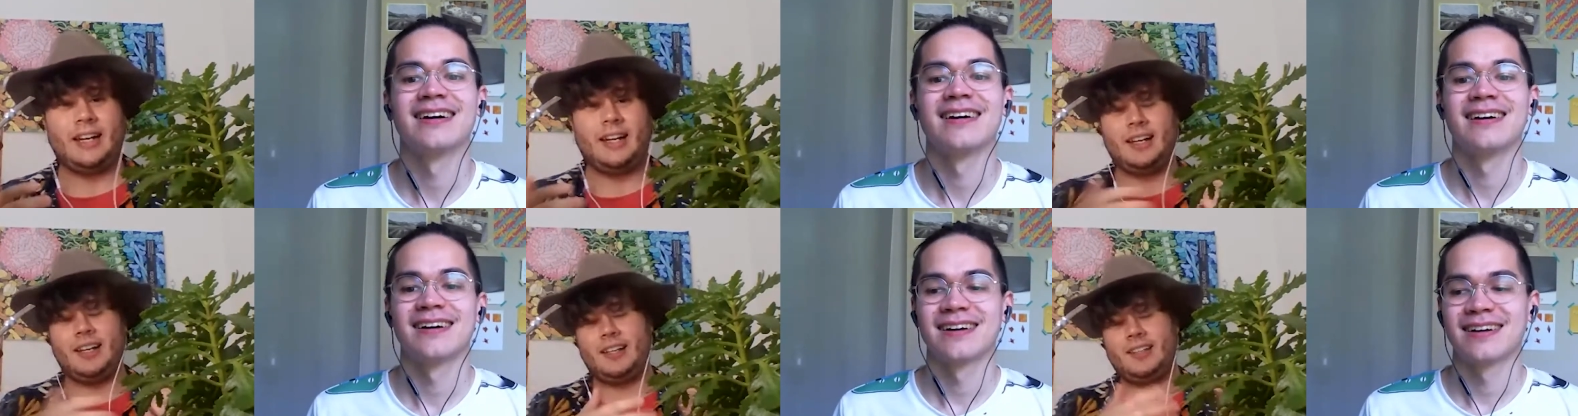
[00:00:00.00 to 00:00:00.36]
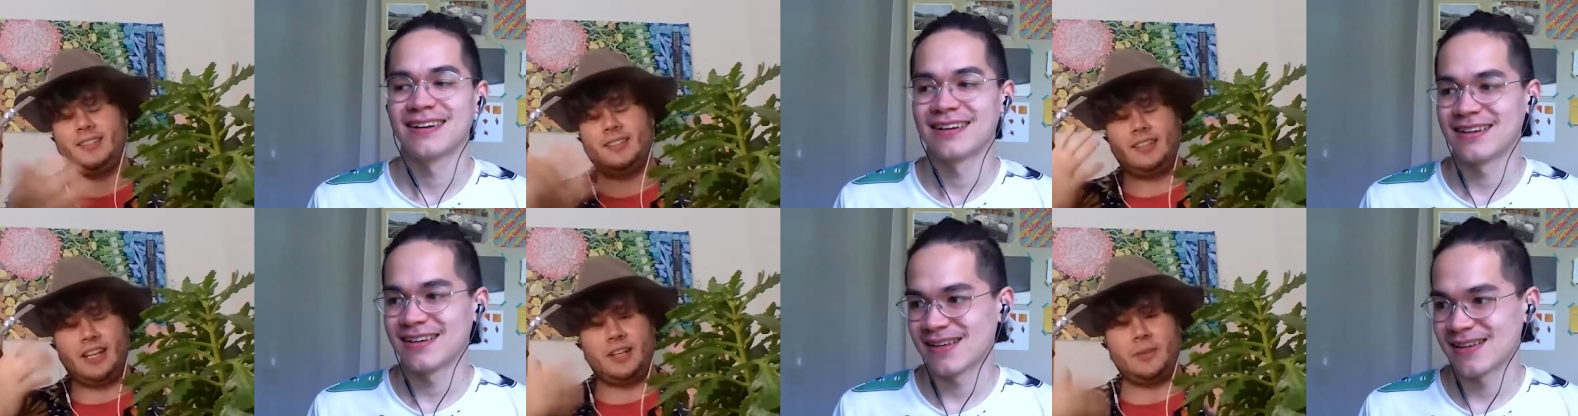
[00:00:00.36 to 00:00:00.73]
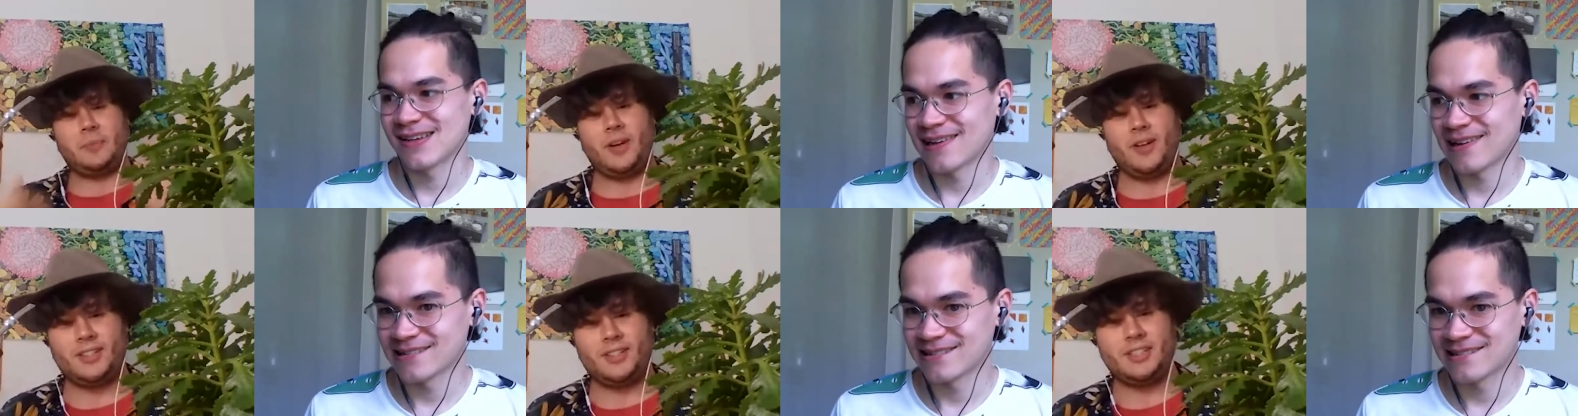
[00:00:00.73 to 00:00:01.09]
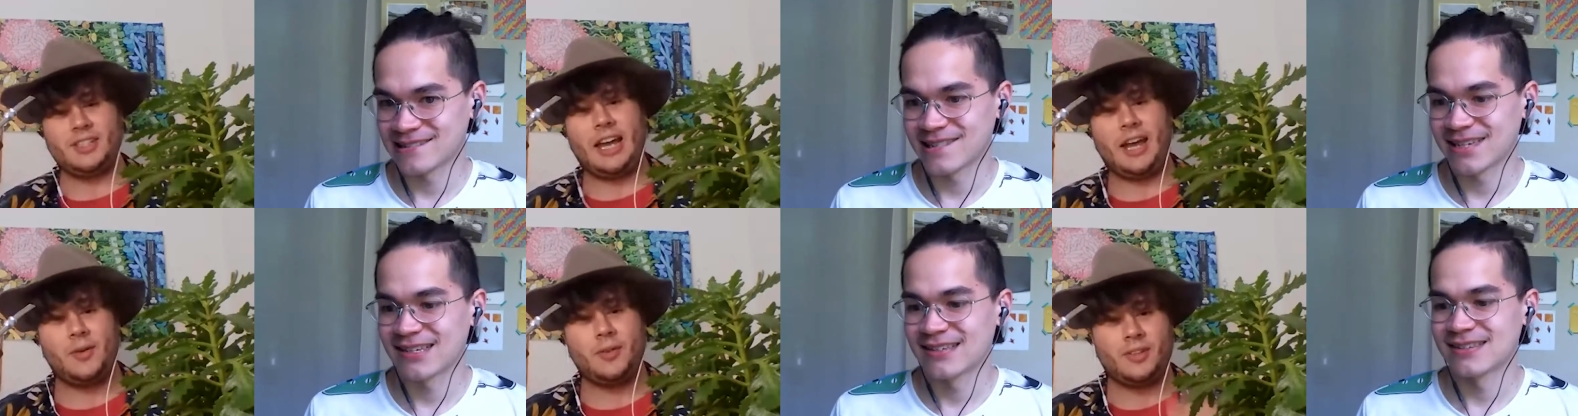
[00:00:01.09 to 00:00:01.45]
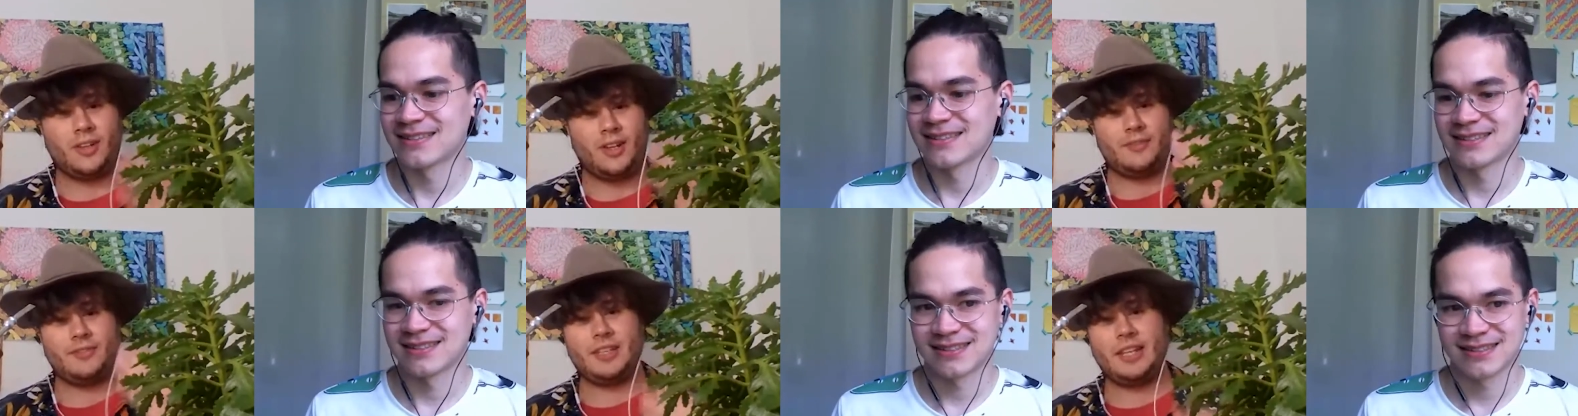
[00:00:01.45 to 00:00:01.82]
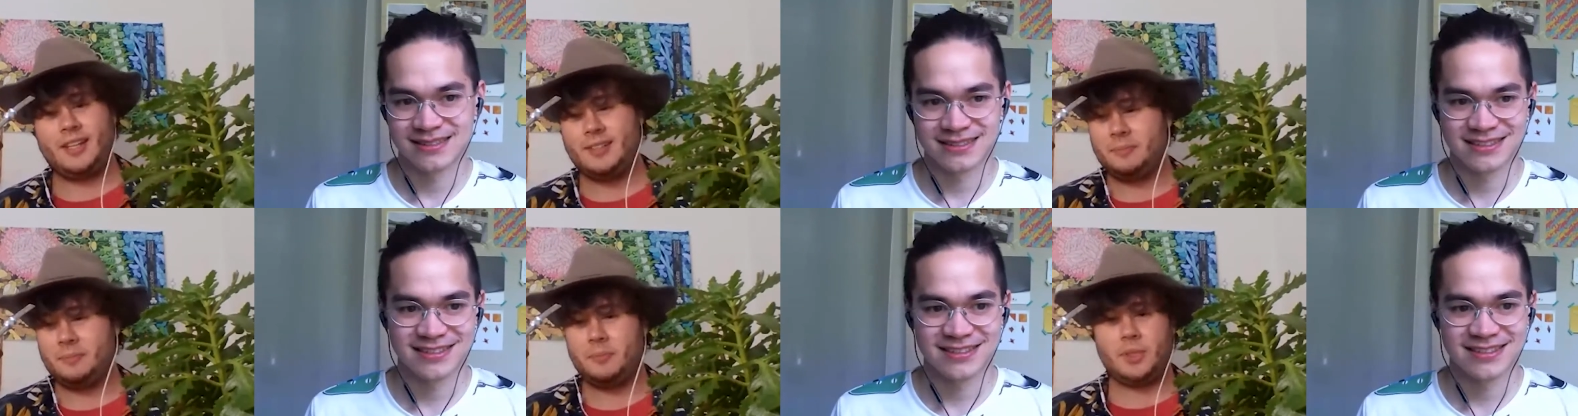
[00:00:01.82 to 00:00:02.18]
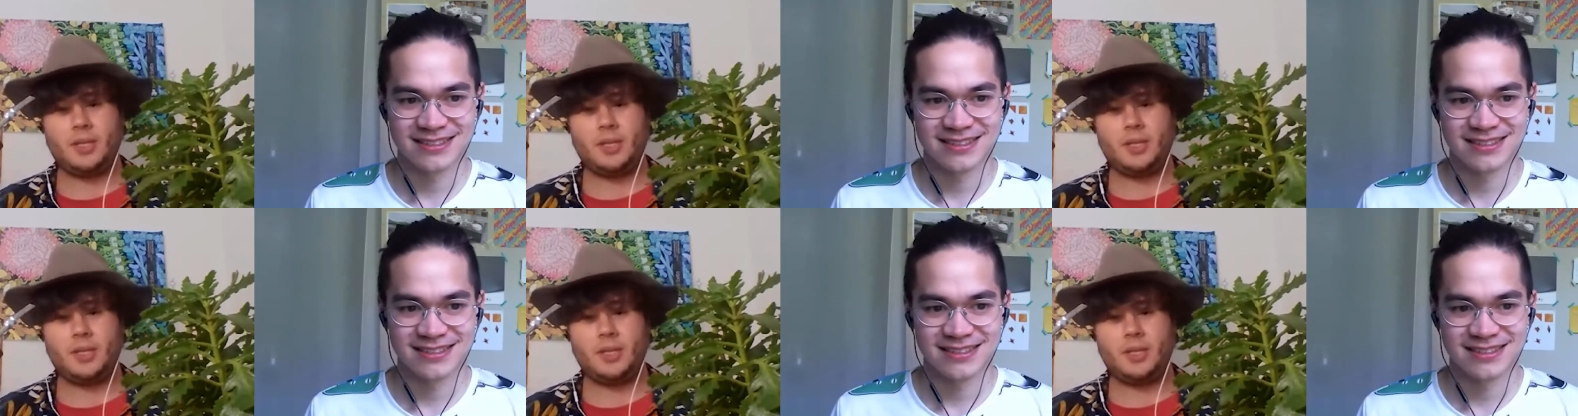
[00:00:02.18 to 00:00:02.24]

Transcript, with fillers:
Speaker 1: uh, synthetic biology, I would love that